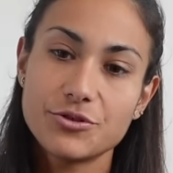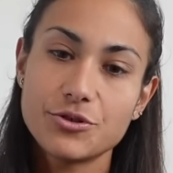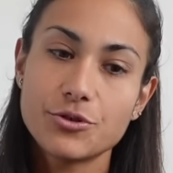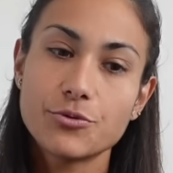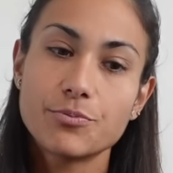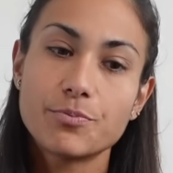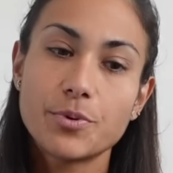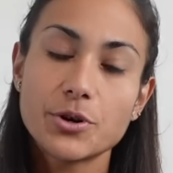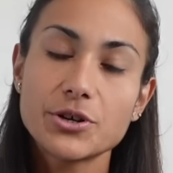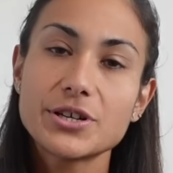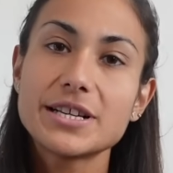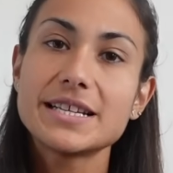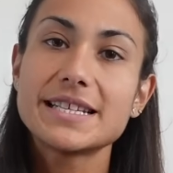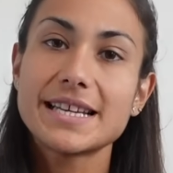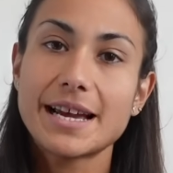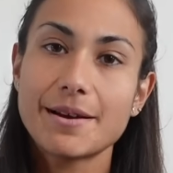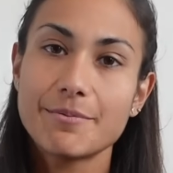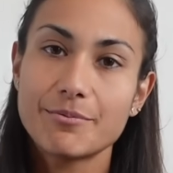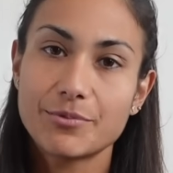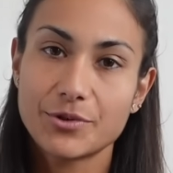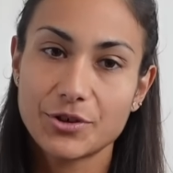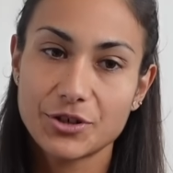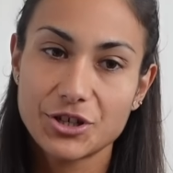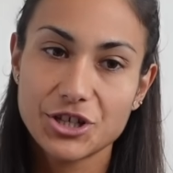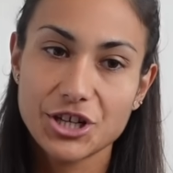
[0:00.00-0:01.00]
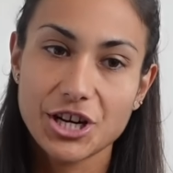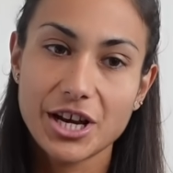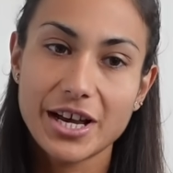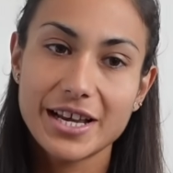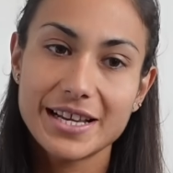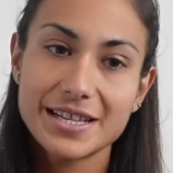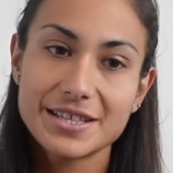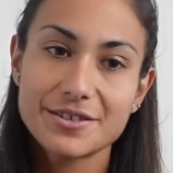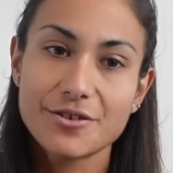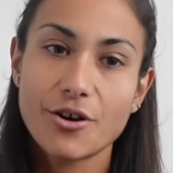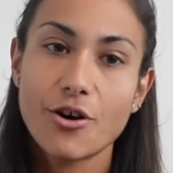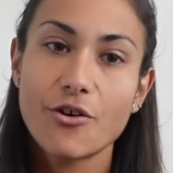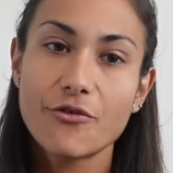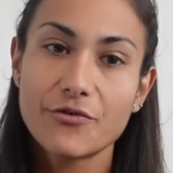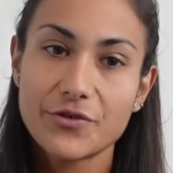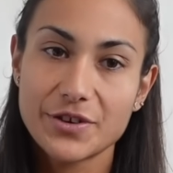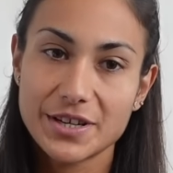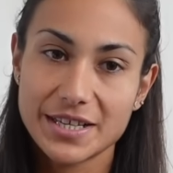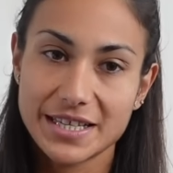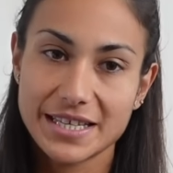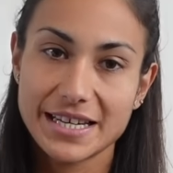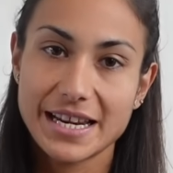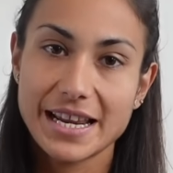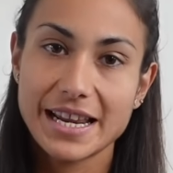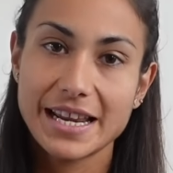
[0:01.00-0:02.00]
your body temperature is
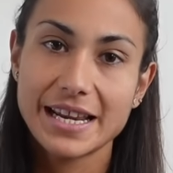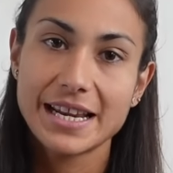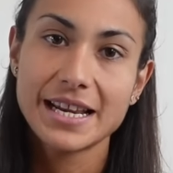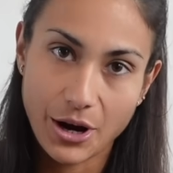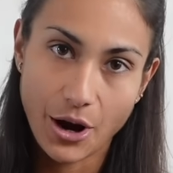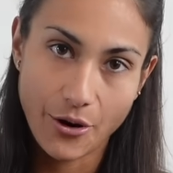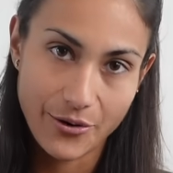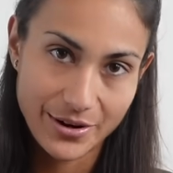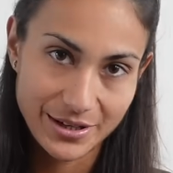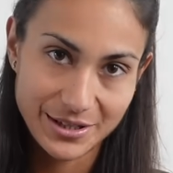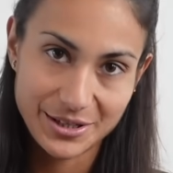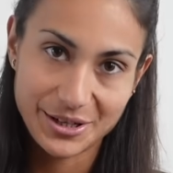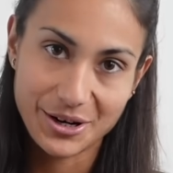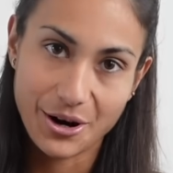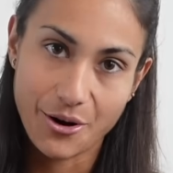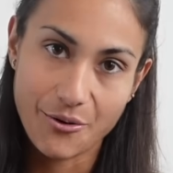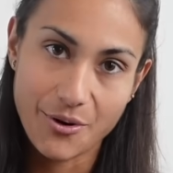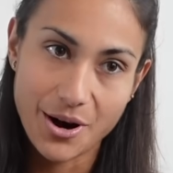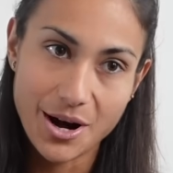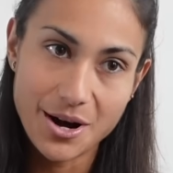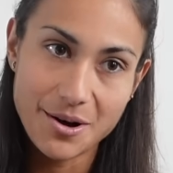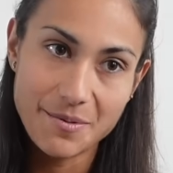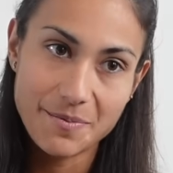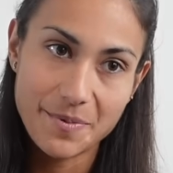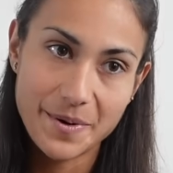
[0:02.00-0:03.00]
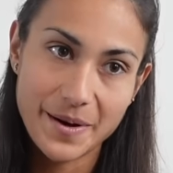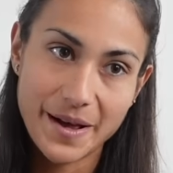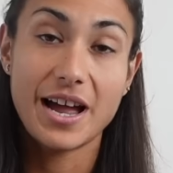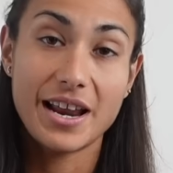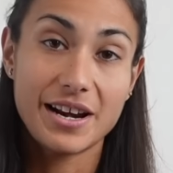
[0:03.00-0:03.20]
obviously going to go up.